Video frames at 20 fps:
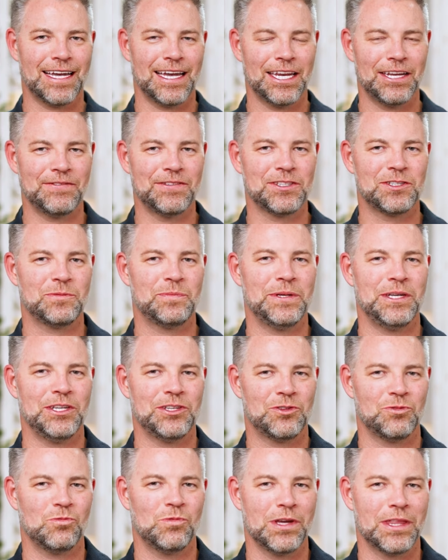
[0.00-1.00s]
kind of a
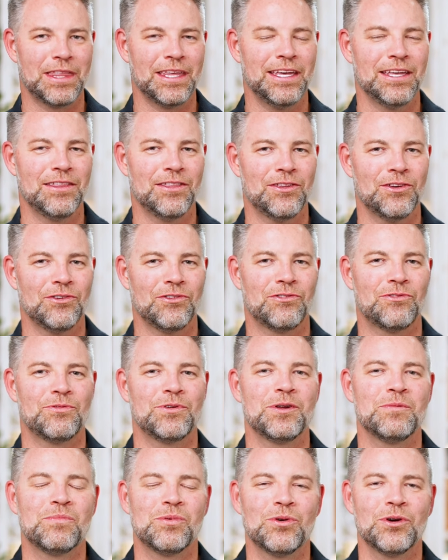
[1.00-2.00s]
speech within those
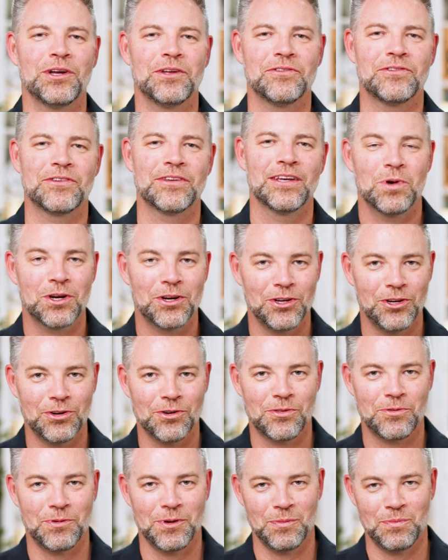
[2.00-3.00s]
3 points. What are
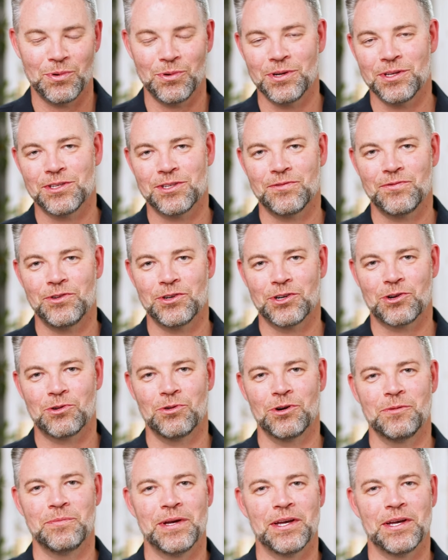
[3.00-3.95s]
your 3 points of your core